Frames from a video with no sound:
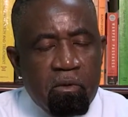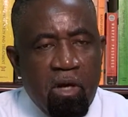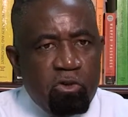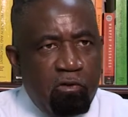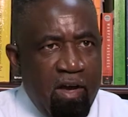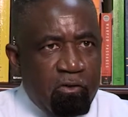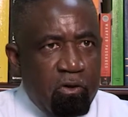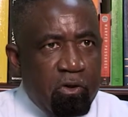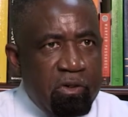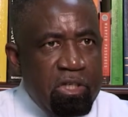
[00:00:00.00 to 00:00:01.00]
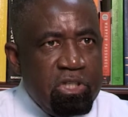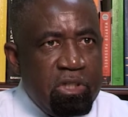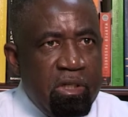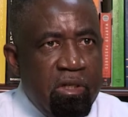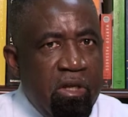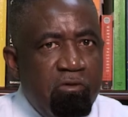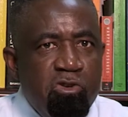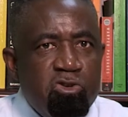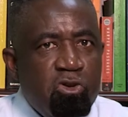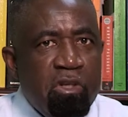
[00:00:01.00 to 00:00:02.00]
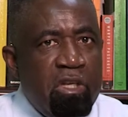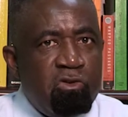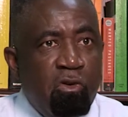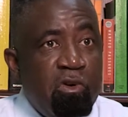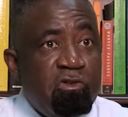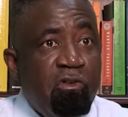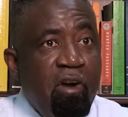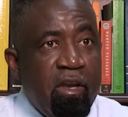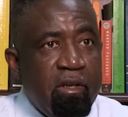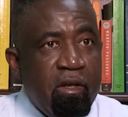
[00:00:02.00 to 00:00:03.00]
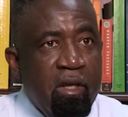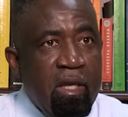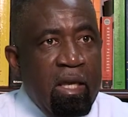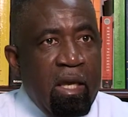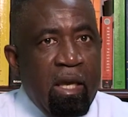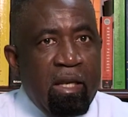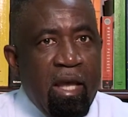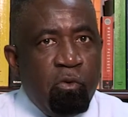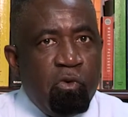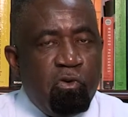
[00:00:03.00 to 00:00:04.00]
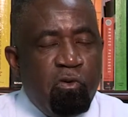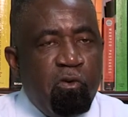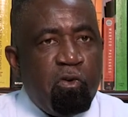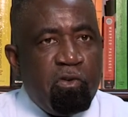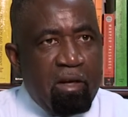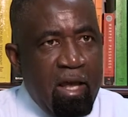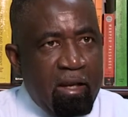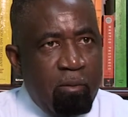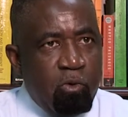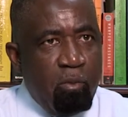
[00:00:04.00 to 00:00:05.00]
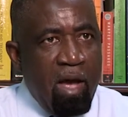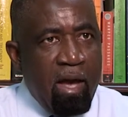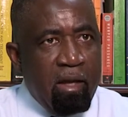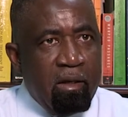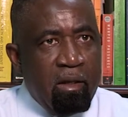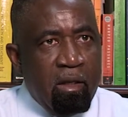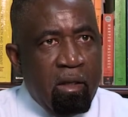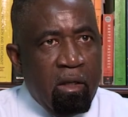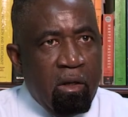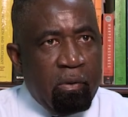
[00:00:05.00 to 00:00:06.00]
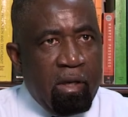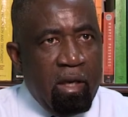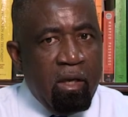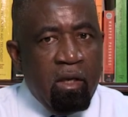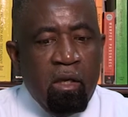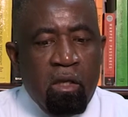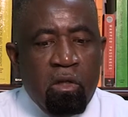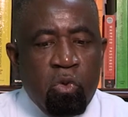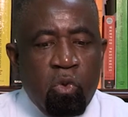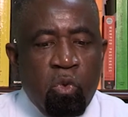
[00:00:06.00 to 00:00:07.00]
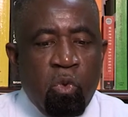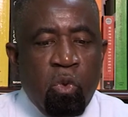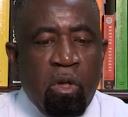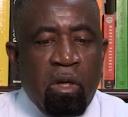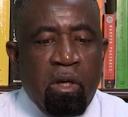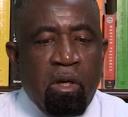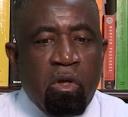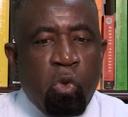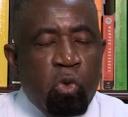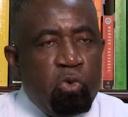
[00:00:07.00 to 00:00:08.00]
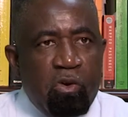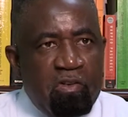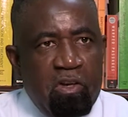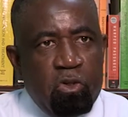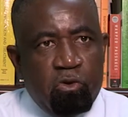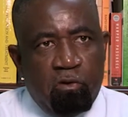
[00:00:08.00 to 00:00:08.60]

cardiovascular condition. The result is always great, and that was the first thing that came to mind. Okay, to go to a series